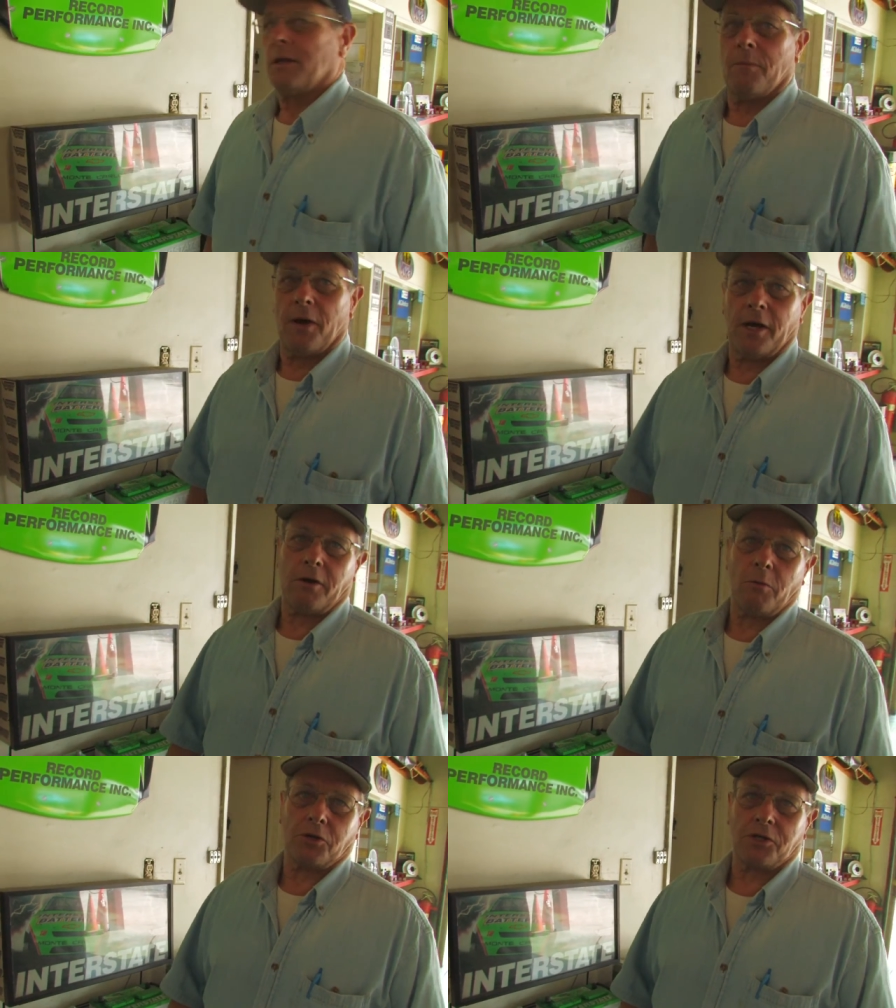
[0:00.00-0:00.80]
the
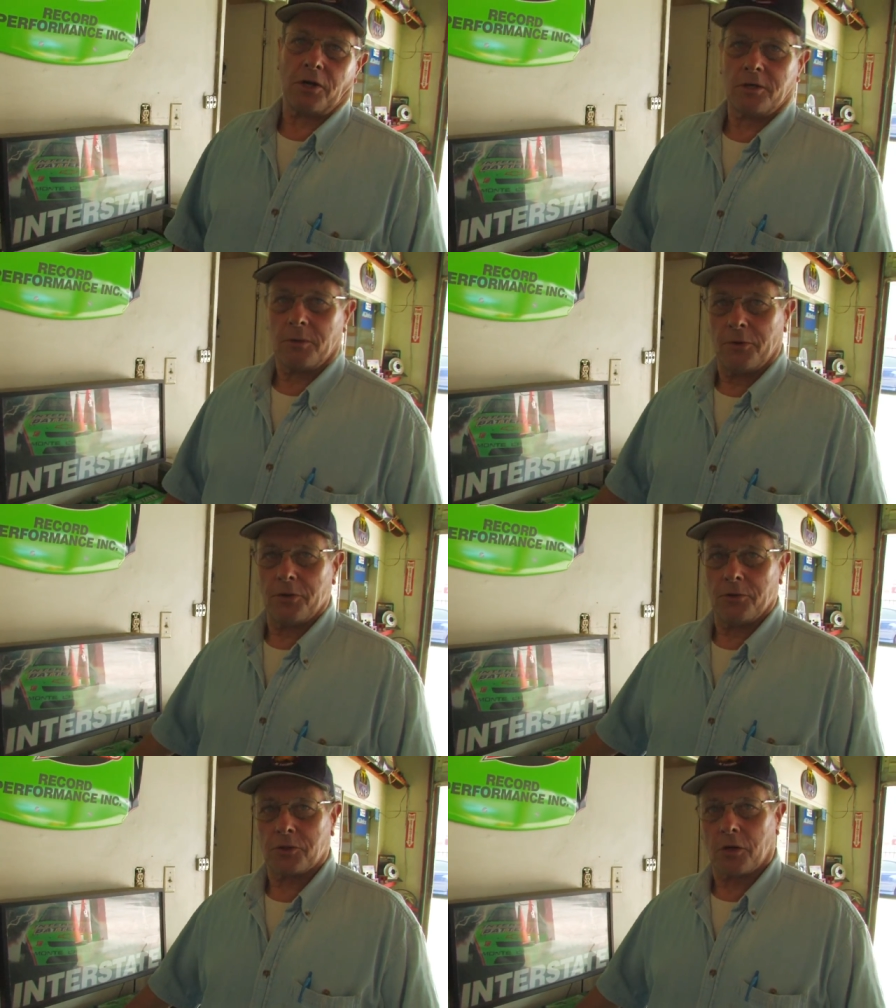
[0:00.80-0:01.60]
battery will start to
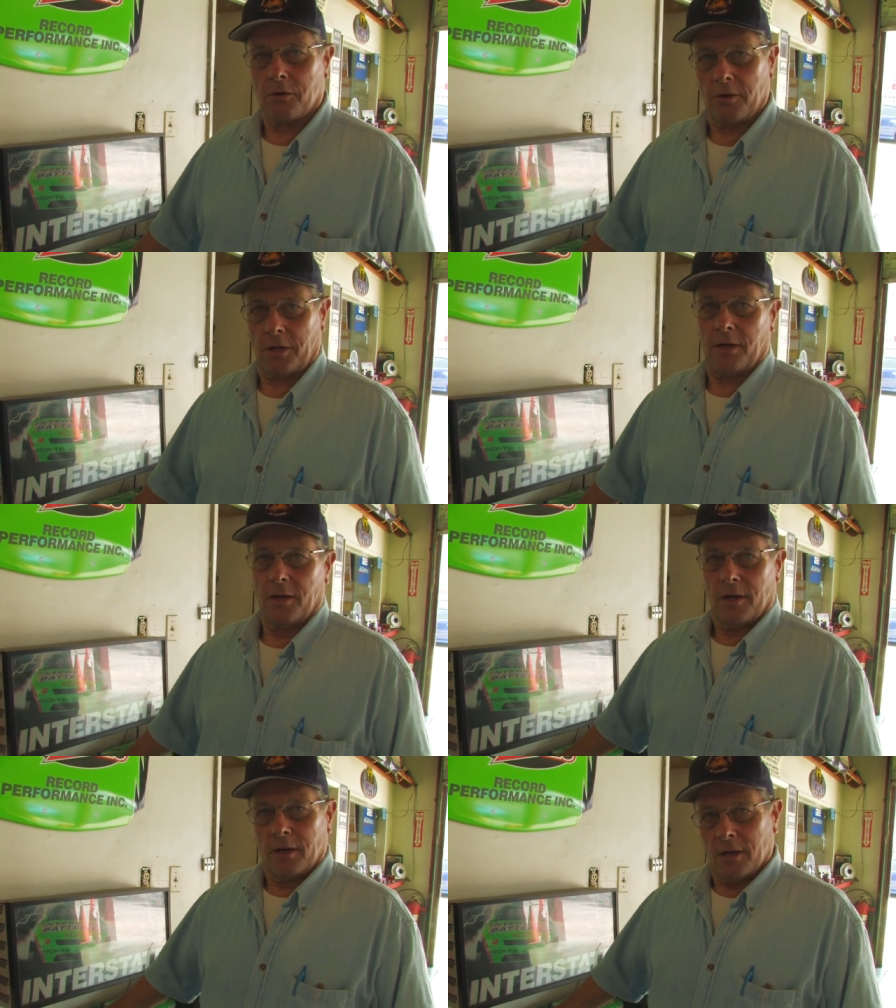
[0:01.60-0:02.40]
produce current.
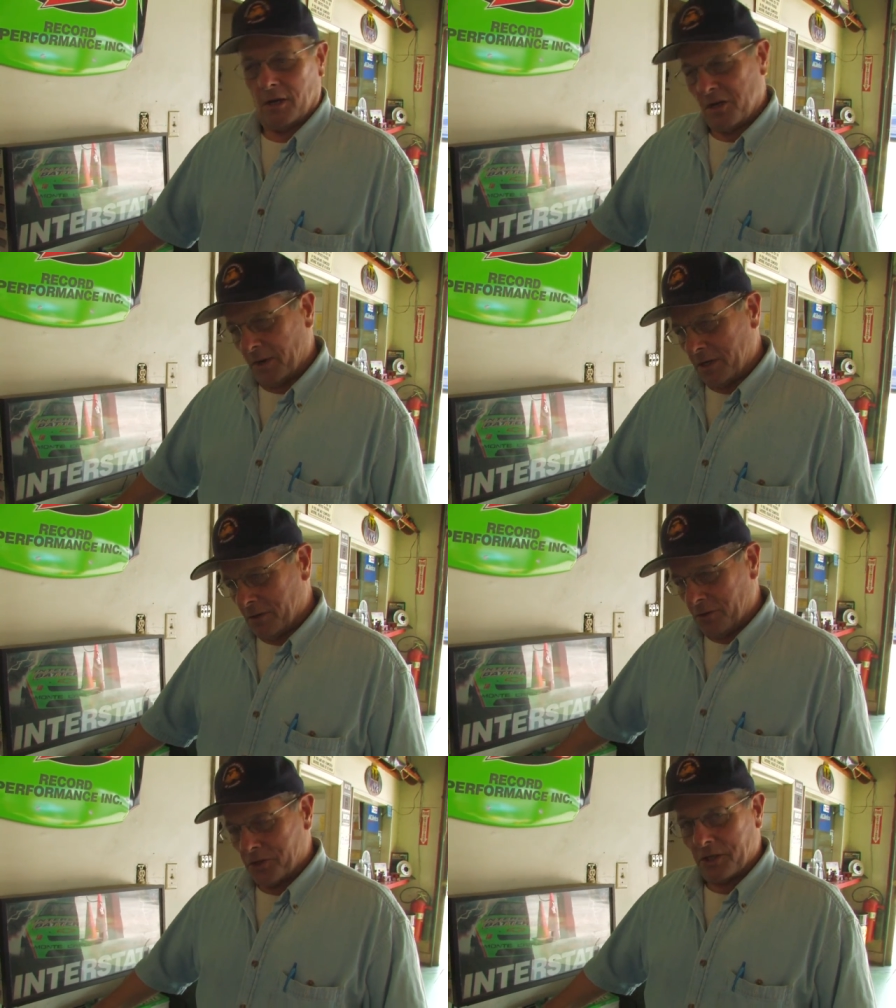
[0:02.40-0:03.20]
You might
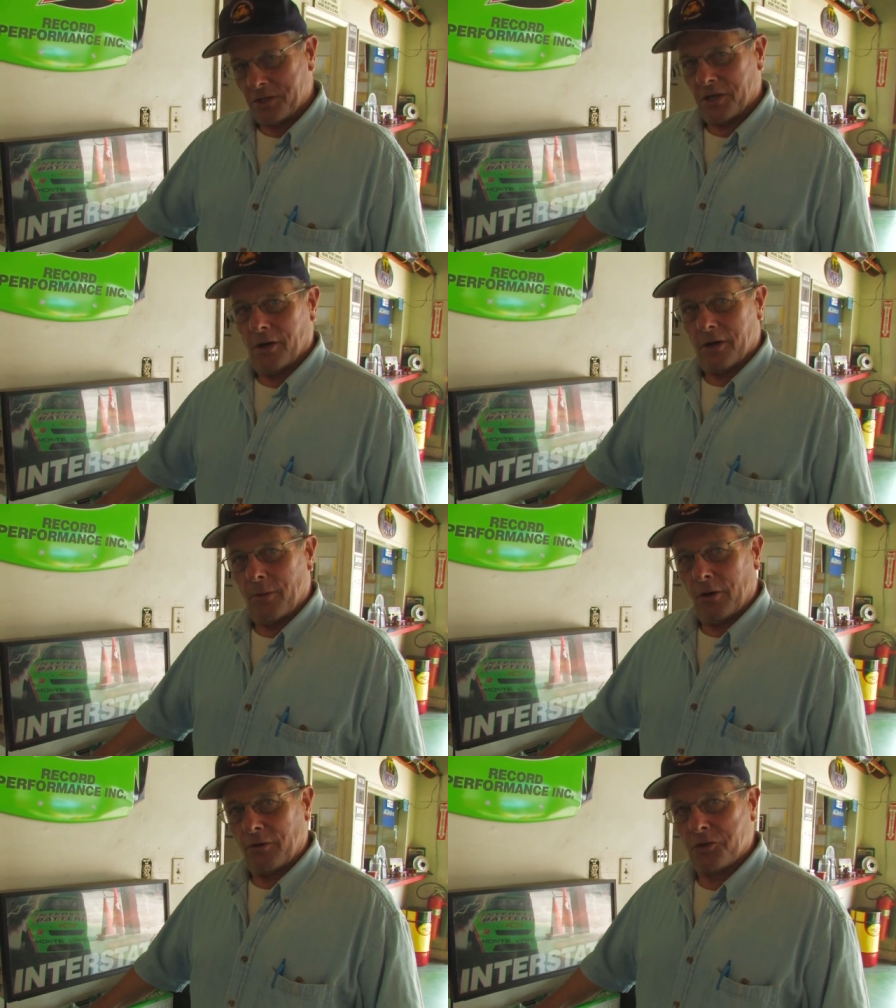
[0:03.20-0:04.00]
notice I said
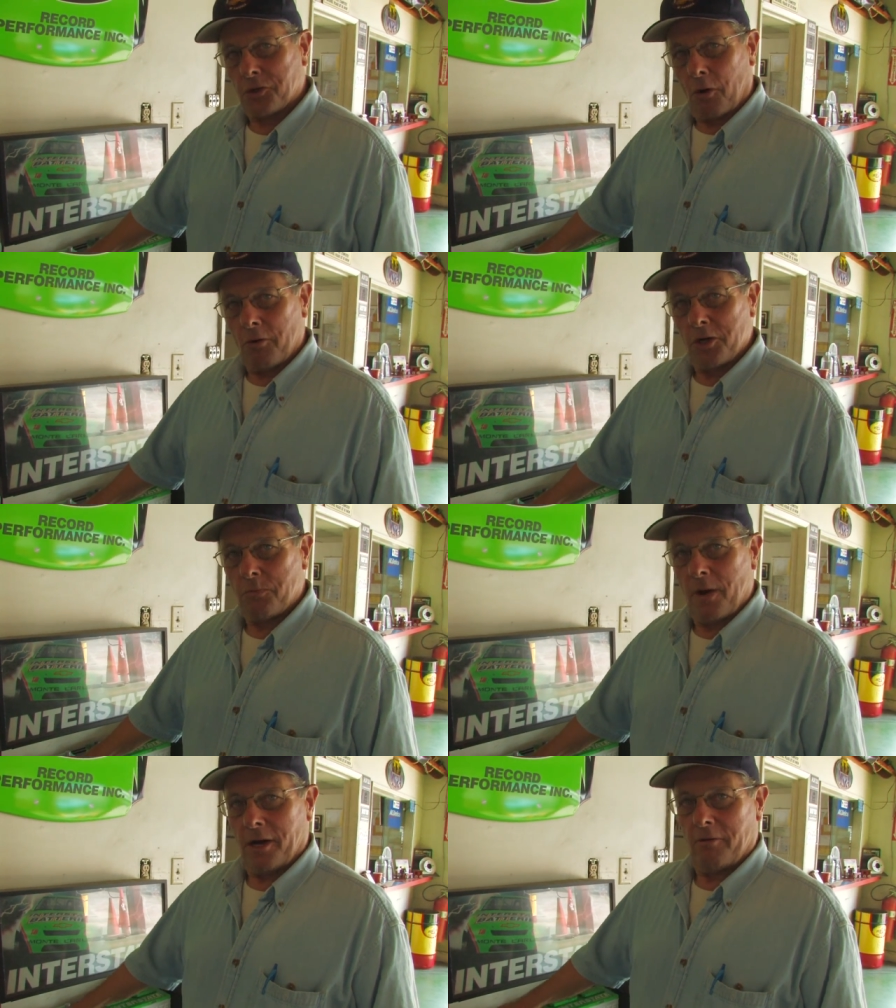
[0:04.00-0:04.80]
automotive
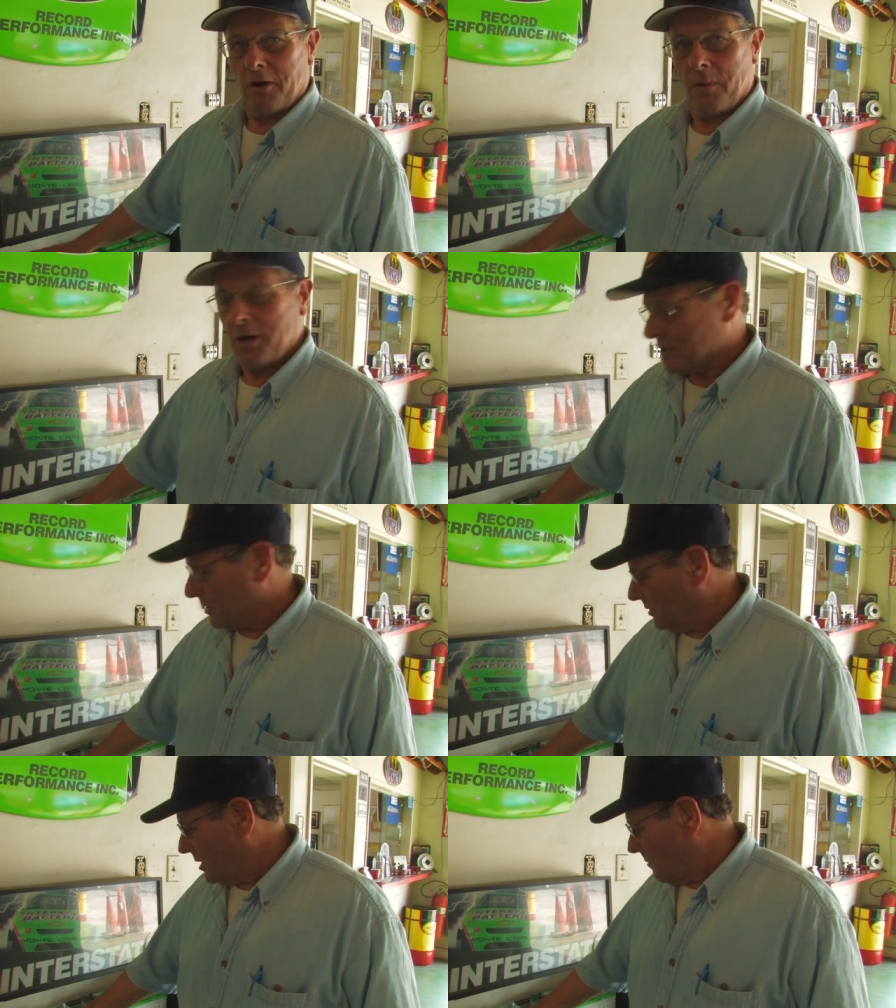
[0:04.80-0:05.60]
storage battery. Basically, the